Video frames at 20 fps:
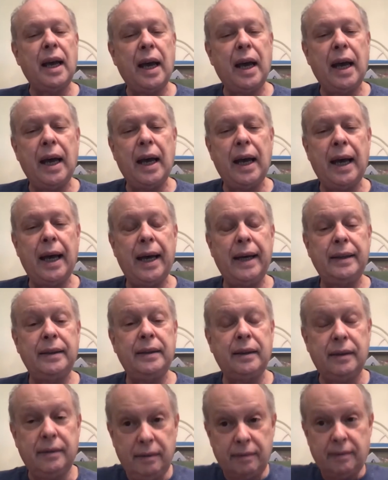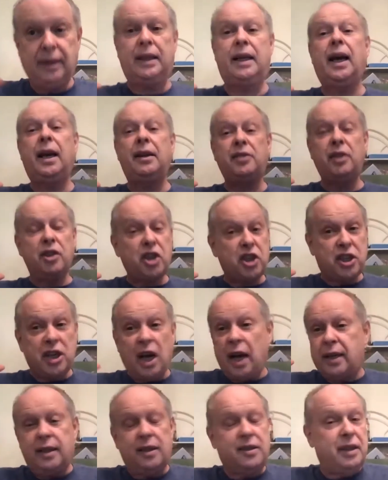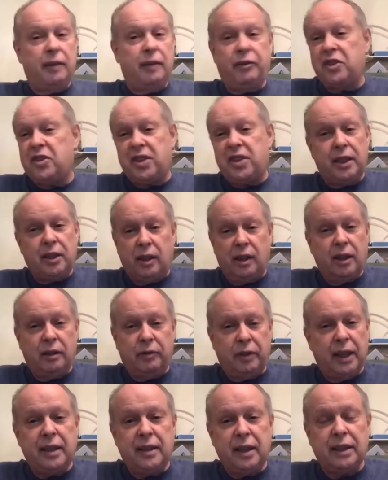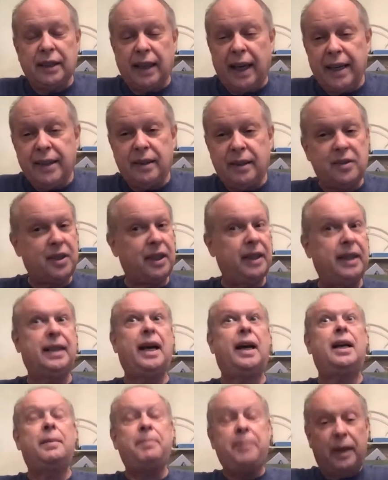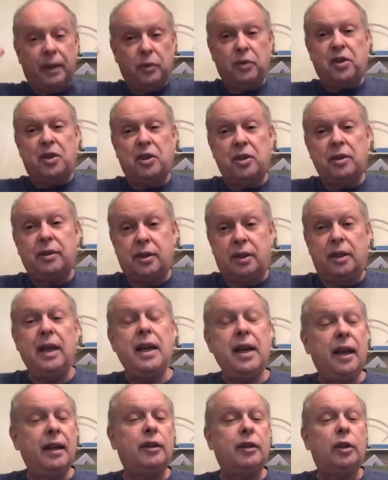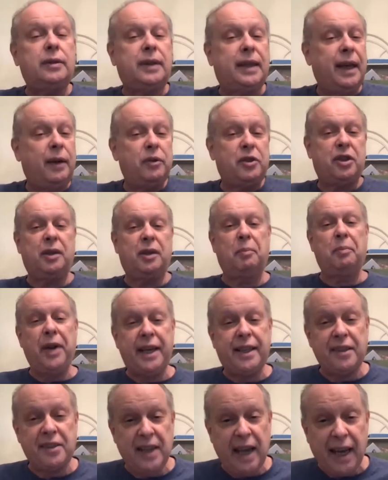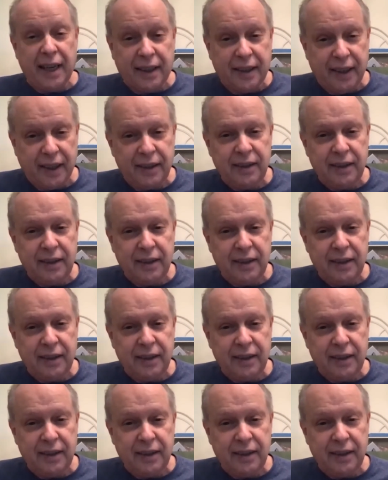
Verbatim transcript: And the guy's in shock. He's never seen or heard of anything like this. And he got up and he was, he thought the guy was going to break his neck, you know?